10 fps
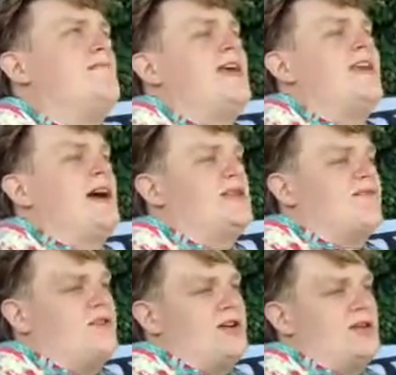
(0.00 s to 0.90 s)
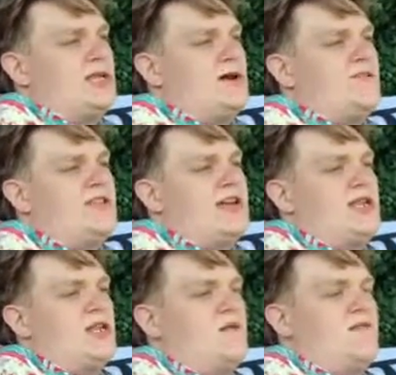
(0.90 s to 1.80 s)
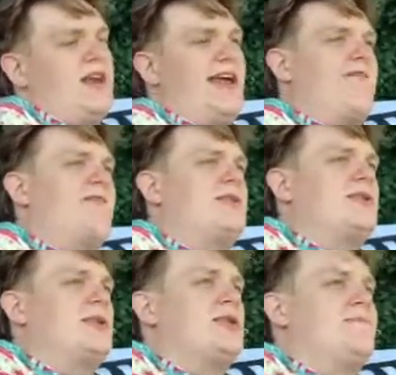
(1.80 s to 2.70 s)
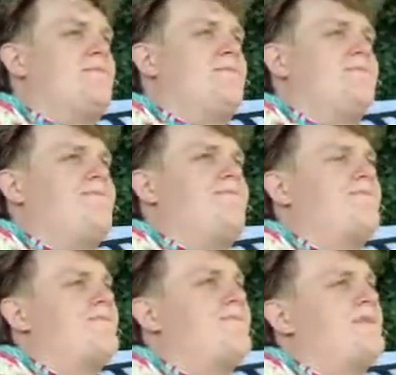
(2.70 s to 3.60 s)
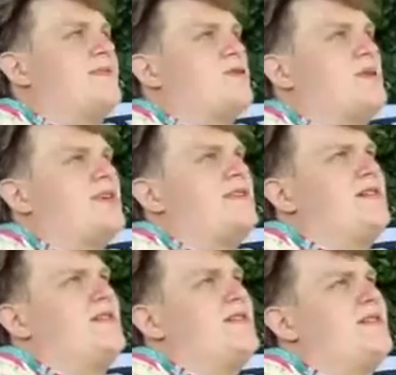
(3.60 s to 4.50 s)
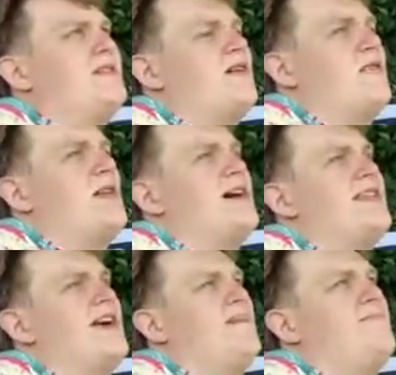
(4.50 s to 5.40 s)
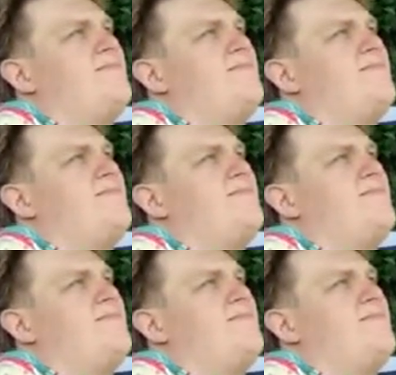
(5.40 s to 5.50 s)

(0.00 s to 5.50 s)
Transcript: Blender has a very good self-contained sort of layering system. It's quite good. I quite like that.